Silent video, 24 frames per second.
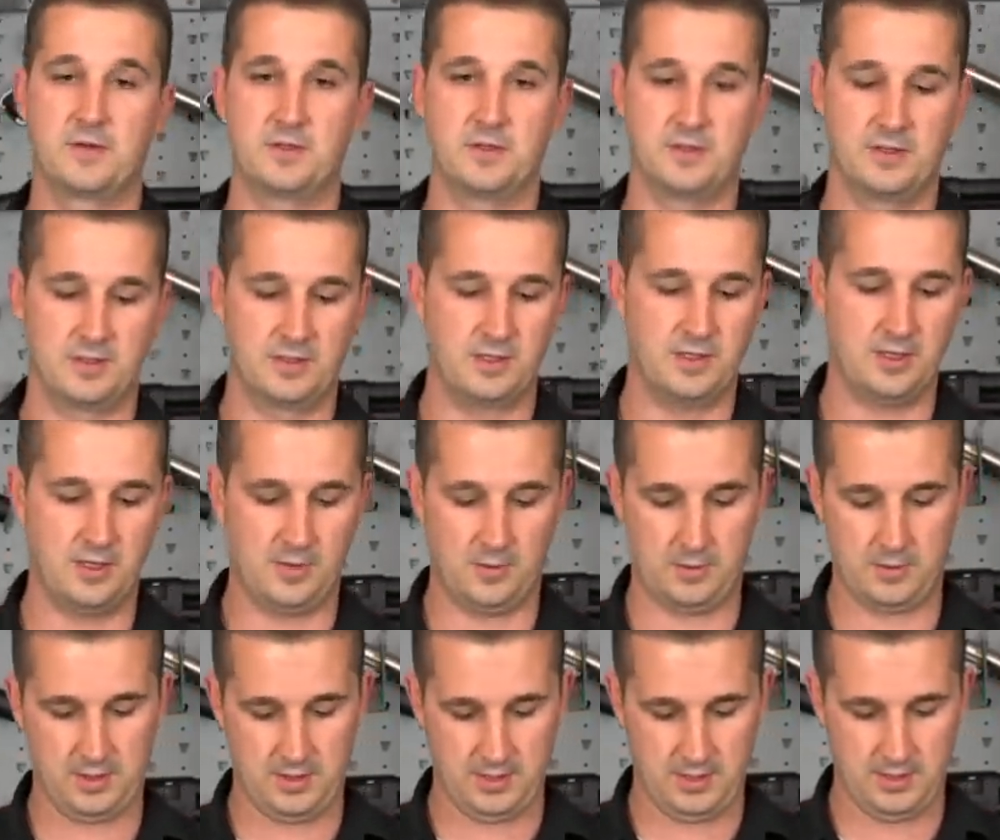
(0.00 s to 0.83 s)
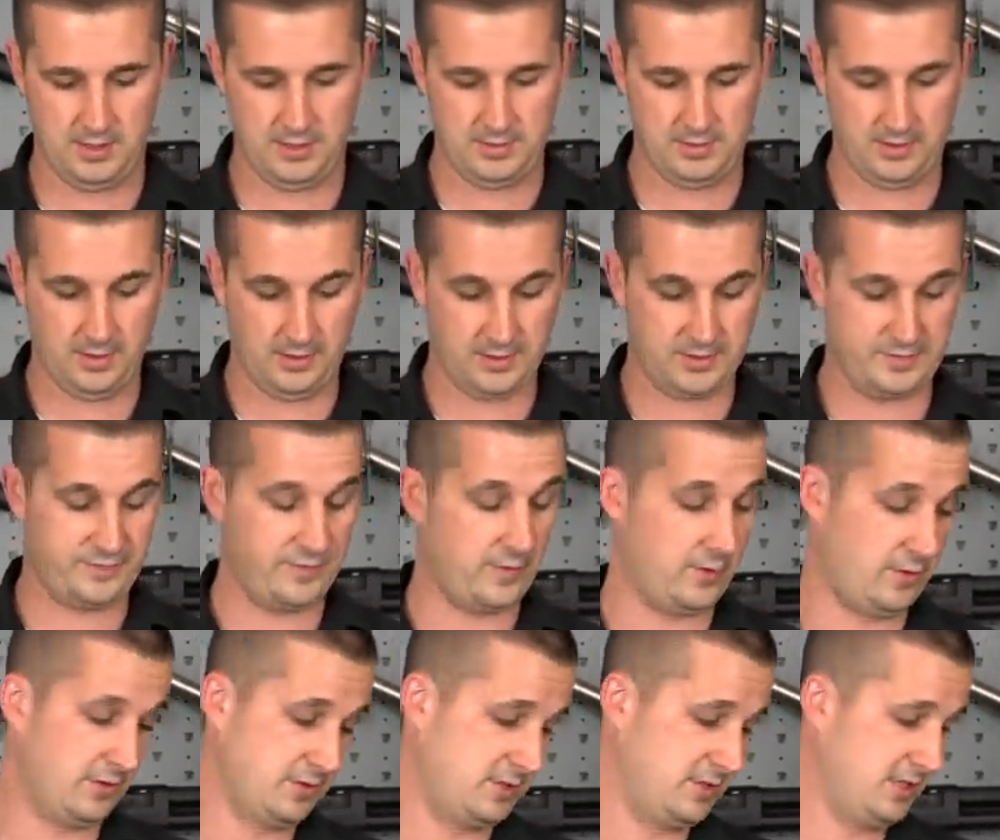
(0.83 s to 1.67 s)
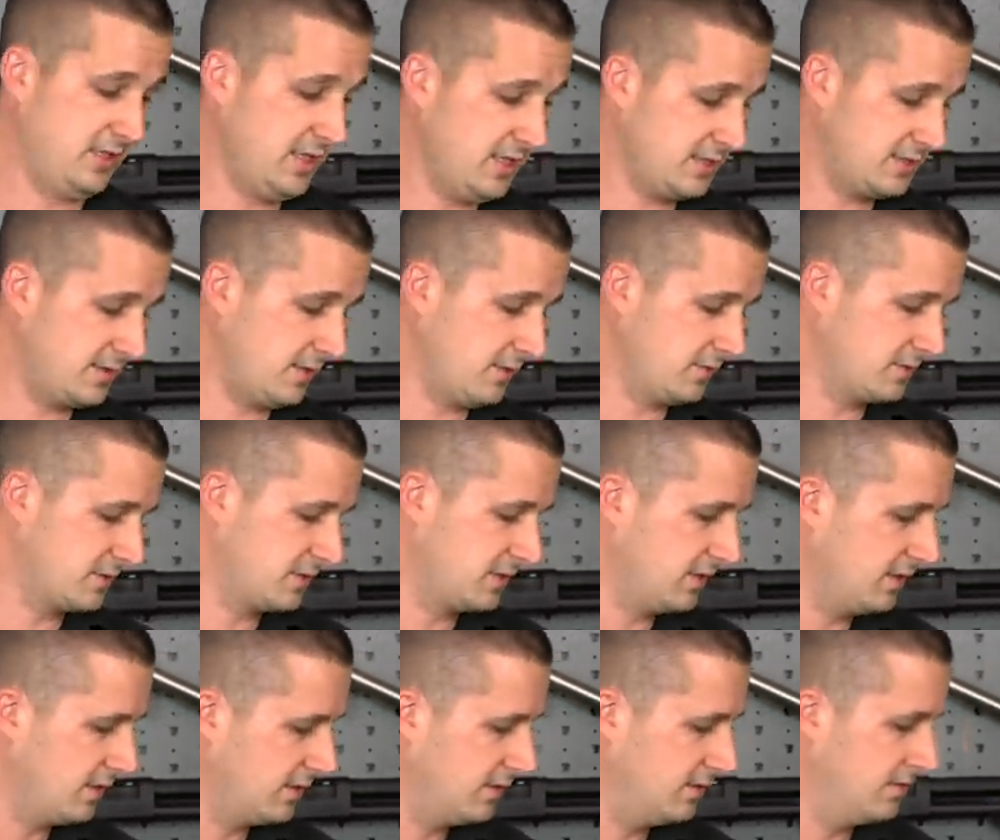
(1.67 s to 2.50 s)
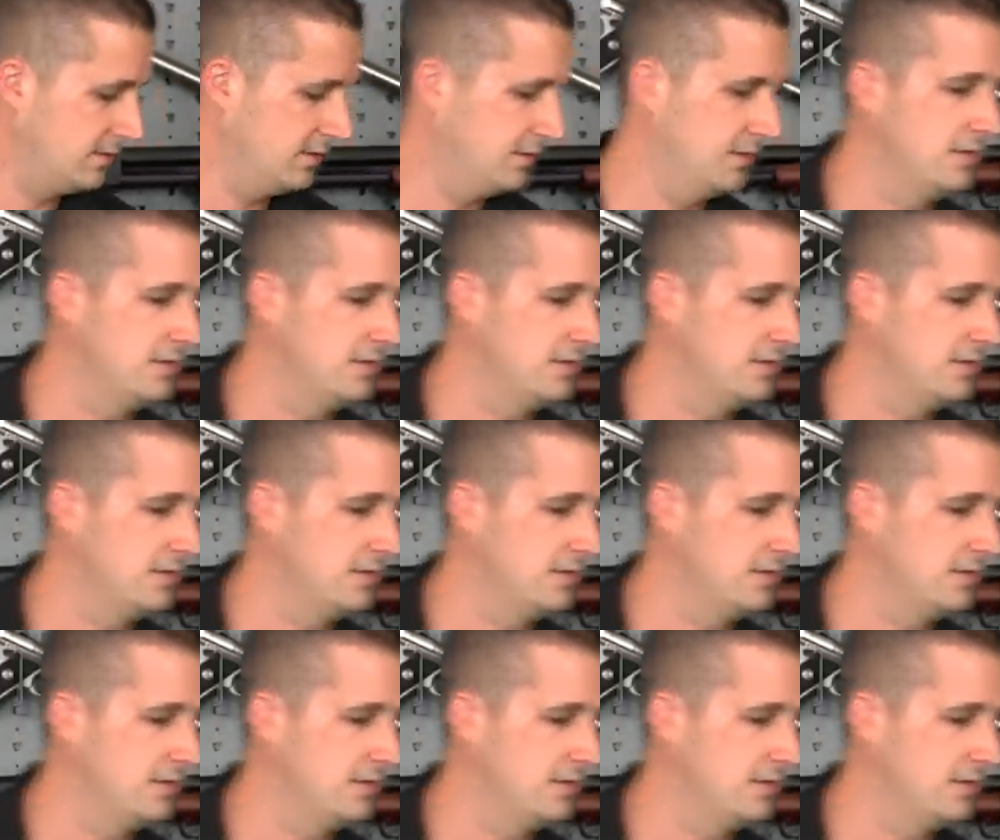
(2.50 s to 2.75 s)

you're good to go. Now, as far as today's host gun,